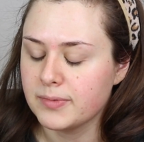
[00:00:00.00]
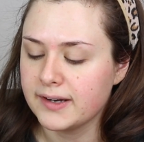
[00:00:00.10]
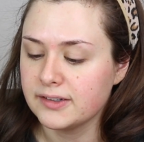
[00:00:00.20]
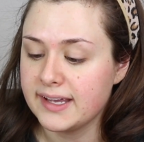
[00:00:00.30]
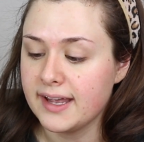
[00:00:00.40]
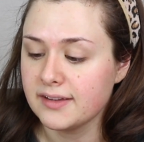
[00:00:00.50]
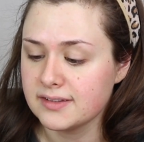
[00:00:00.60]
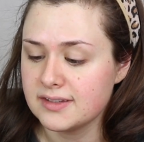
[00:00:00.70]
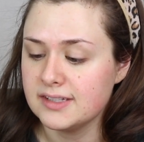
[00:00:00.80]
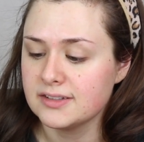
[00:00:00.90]
regulate
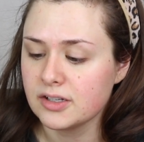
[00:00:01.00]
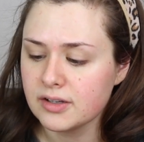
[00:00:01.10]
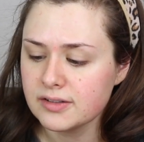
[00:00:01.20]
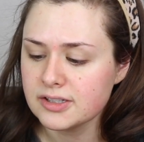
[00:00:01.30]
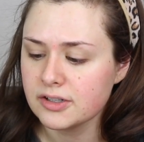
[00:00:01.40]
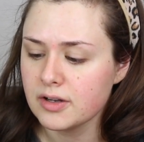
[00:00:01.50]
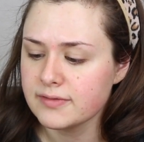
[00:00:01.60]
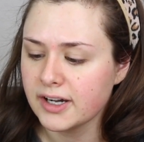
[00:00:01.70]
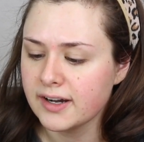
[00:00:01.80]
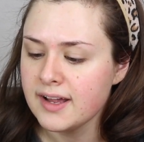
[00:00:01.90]
healthy cell
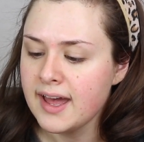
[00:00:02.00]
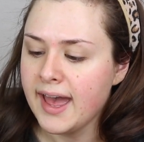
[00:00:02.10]
turnover,